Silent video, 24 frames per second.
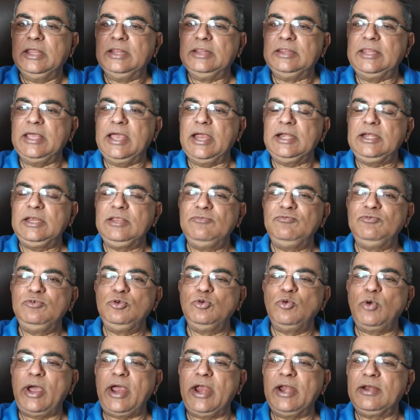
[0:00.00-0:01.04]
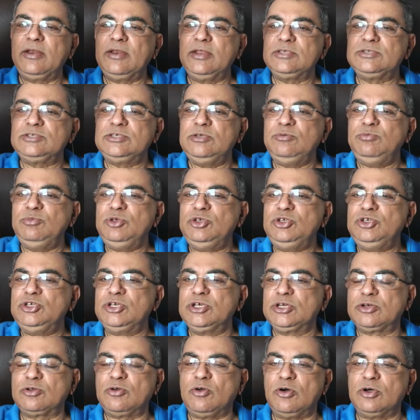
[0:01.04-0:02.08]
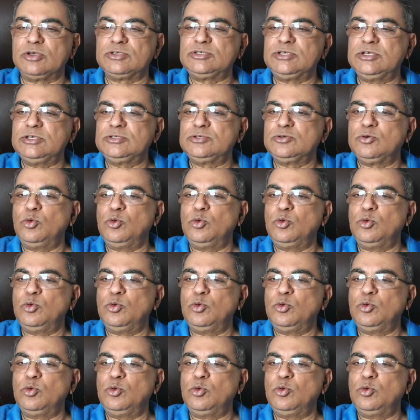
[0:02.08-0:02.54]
that if you address immediate causes